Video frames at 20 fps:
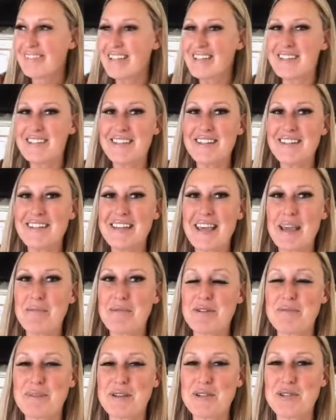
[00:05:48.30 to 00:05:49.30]
Cindy came
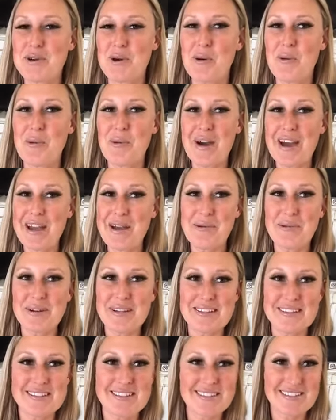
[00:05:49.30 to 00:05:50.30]
with me to Hawaii
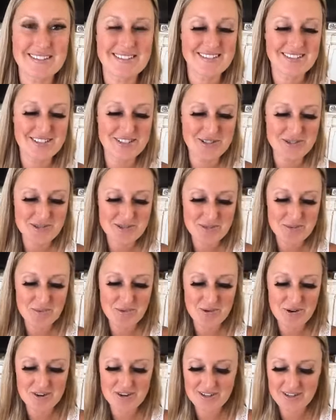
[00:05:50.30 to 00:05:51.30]
once to do some
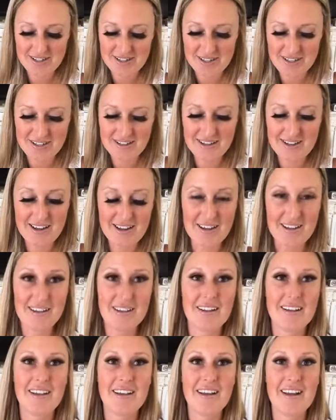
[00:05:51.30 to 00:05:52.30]
work. And uh, I
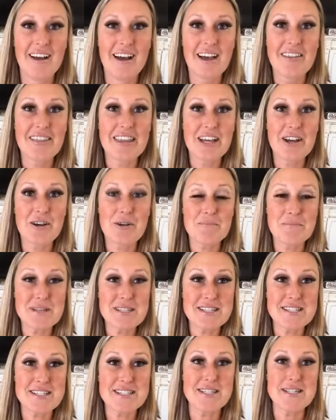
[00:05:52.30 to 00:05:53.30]
think her
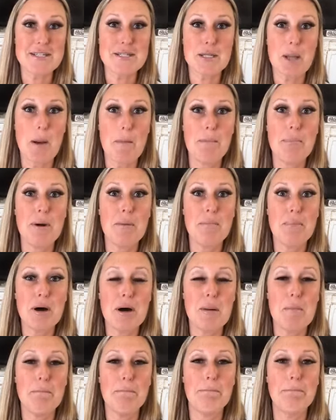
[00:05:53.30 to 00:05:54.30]
business is
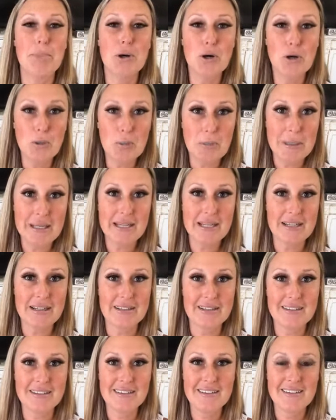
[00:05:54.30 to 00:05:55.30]
booming.
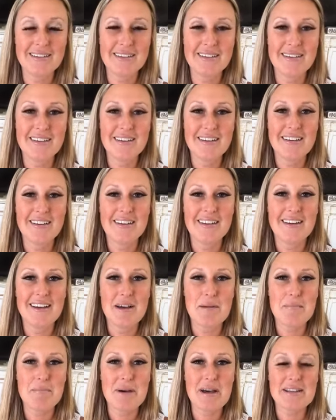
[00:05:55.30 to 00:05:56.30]

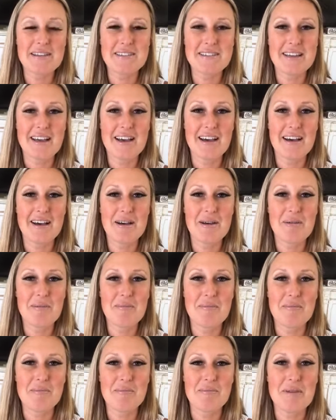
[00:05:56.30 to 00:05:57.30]
But
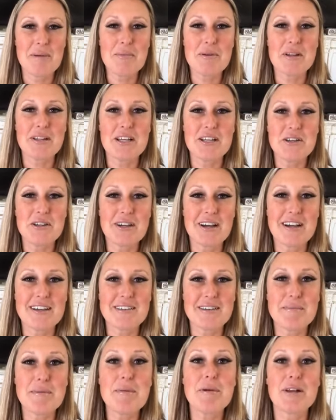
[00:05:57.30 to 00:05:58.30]
um, maybe I'll let you guys,
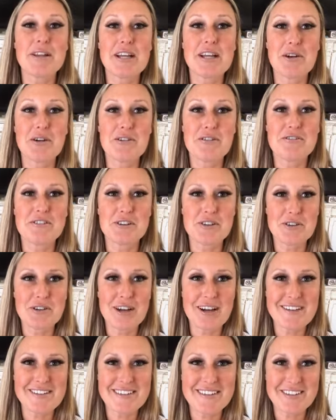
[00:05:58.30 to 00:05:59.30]
maybe I'll let her fill you
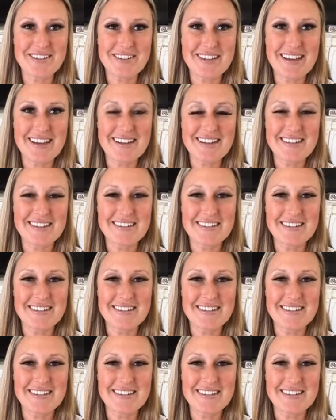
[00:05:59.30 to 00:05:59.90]
guys in on that.